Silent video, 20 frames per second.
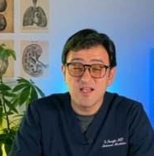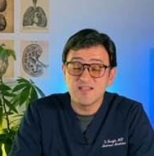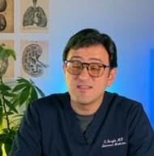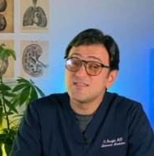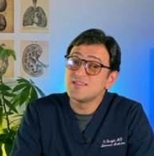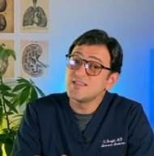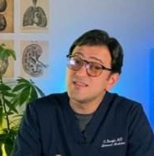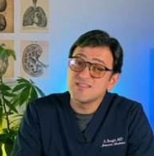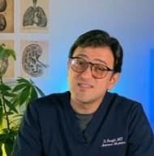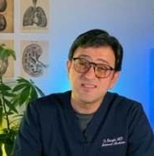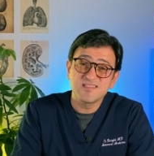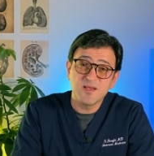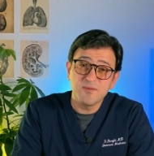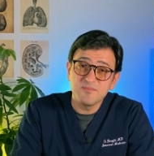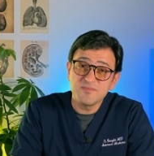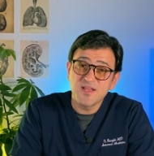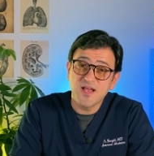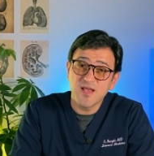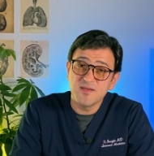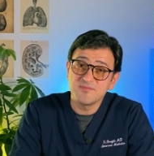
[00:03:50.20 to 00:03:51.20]
And since
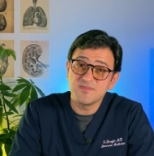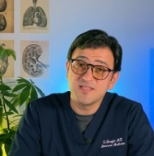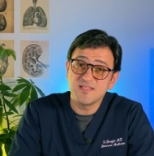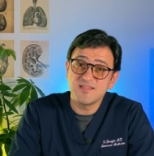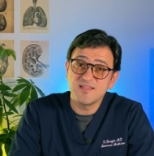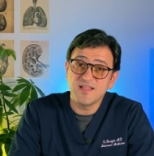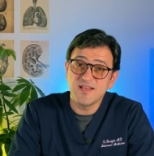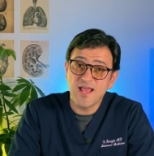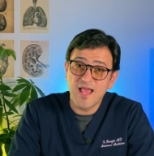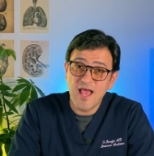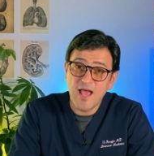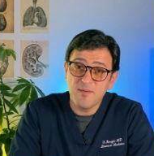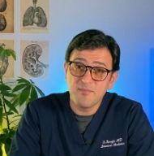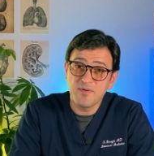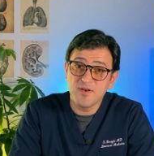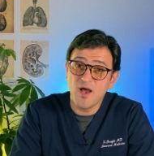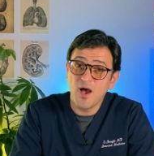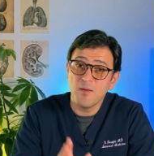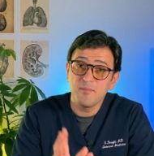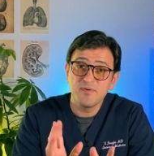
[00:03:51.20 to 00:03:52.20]
sometimes it can
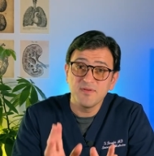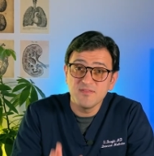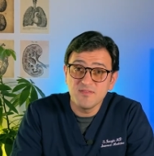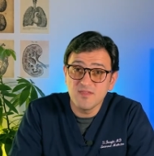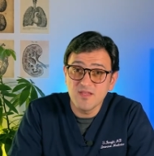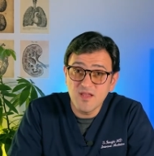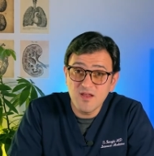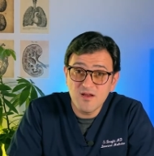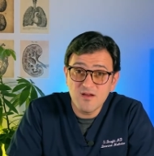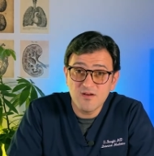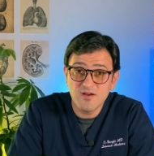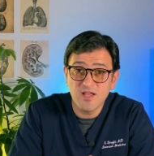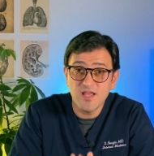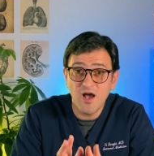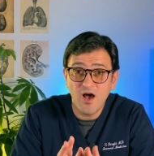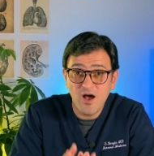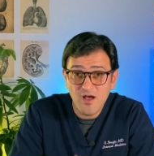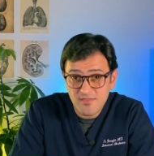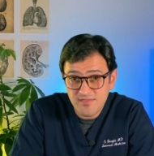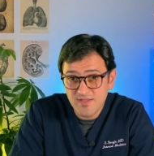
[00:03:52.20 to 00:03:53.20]
happen up in the air
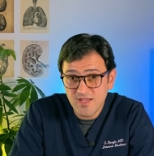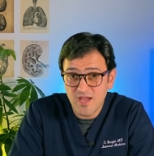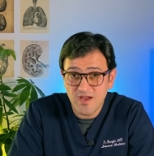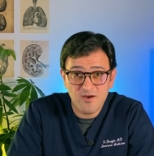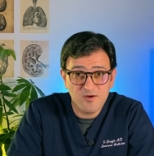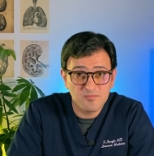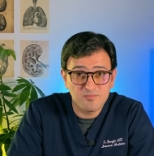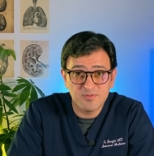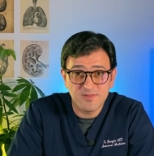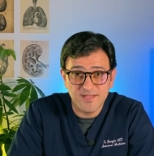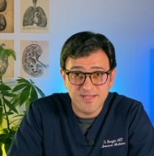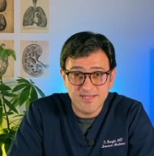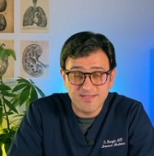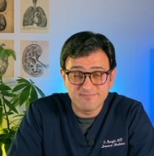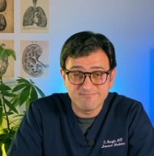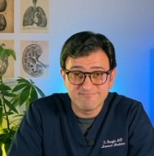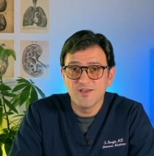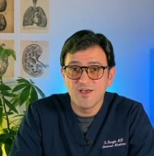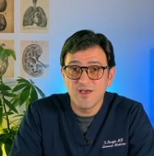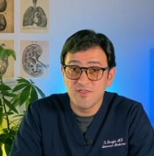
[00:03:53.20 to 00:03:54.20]
on the airplane
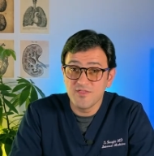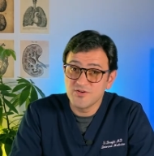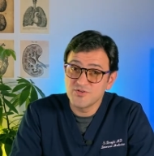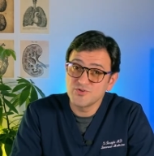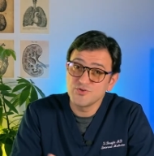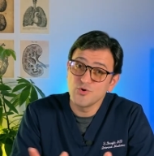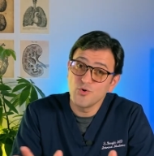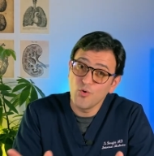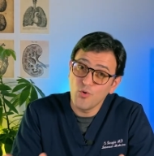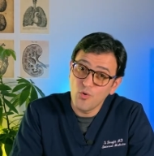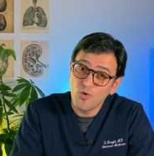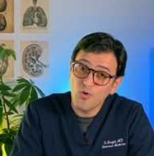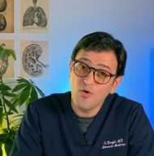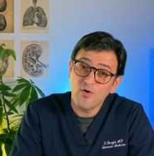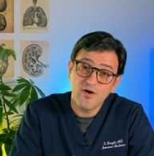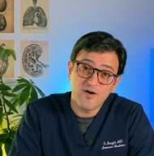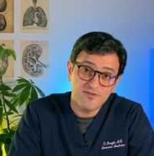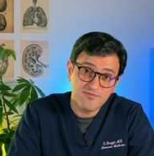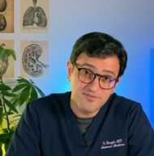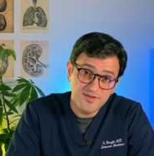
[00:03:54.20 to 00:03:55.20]
and there's no
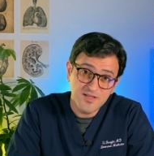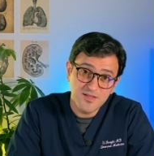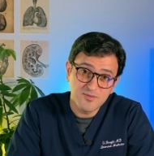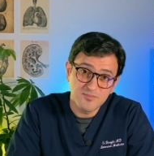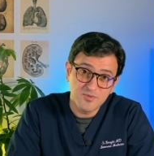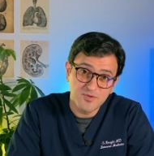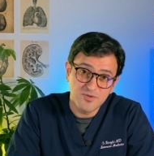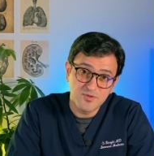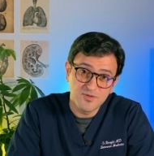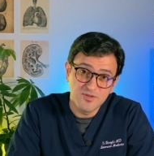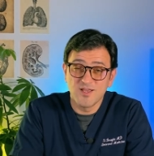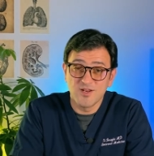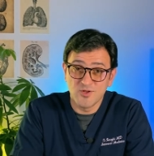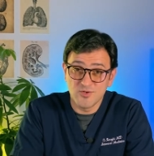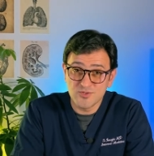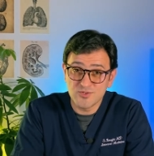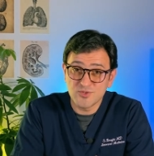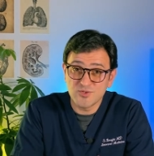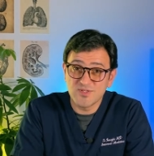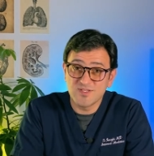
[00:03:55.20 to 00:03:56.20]
OR available, and
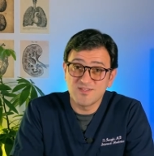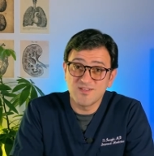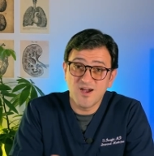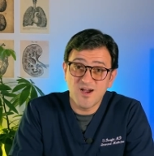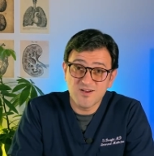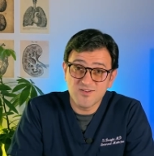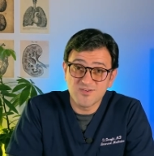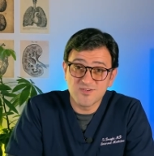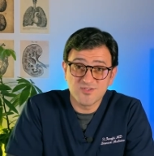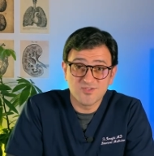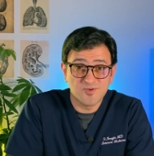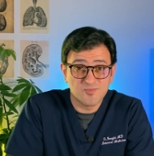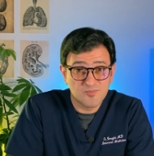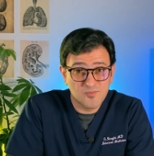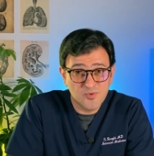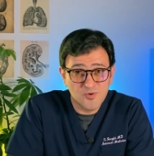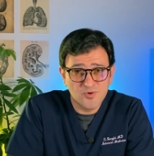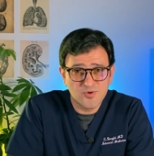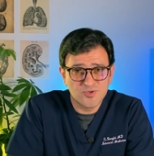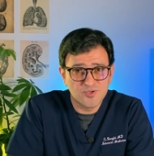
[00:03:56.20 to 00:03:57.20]
also the doctors on
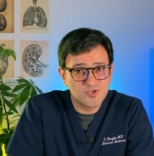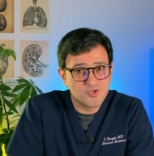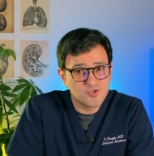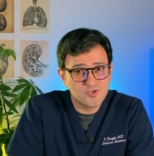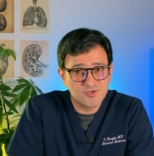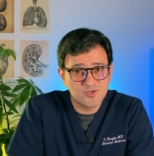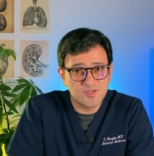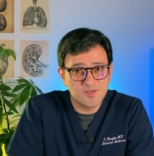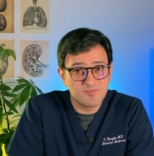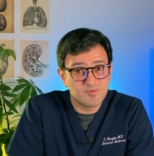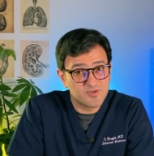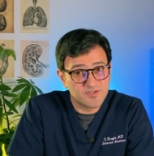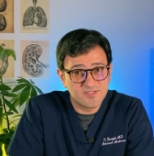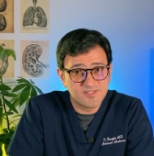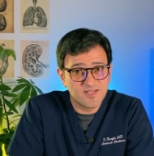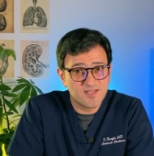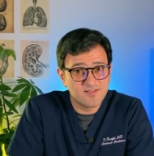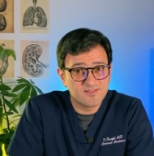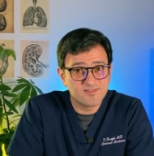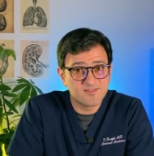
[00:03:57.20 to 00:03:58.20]
board usually
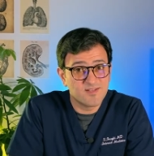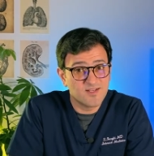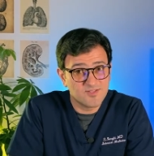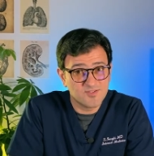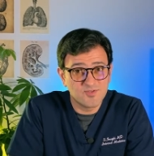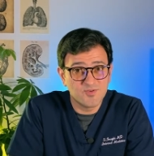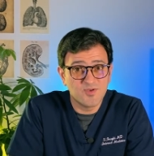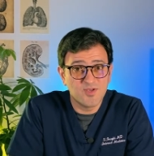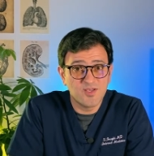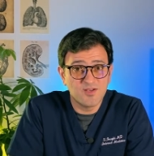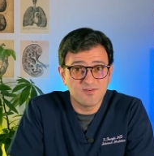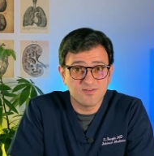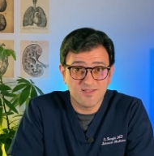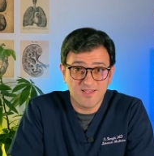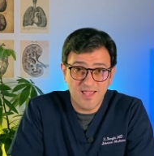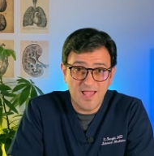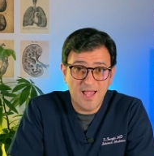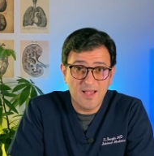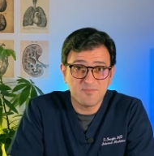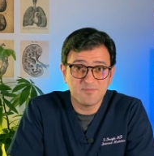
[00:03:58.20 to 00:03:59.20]
pretend not to hear the
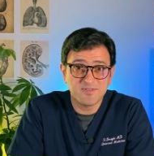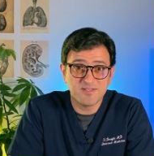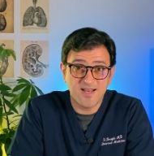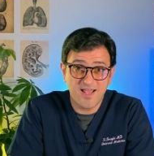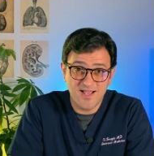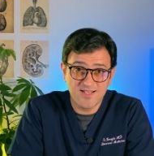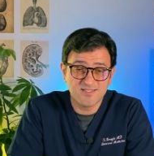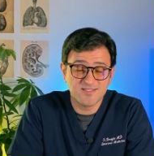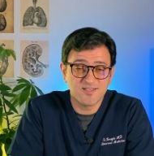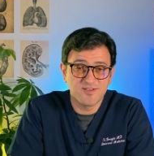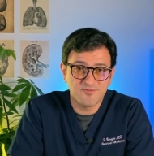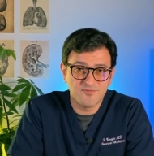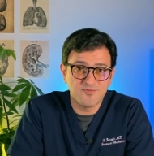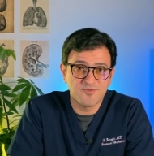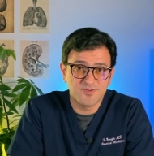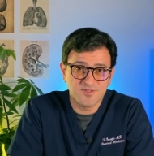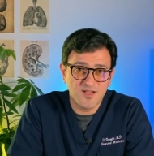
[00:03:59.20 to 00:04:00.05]
captain asking for a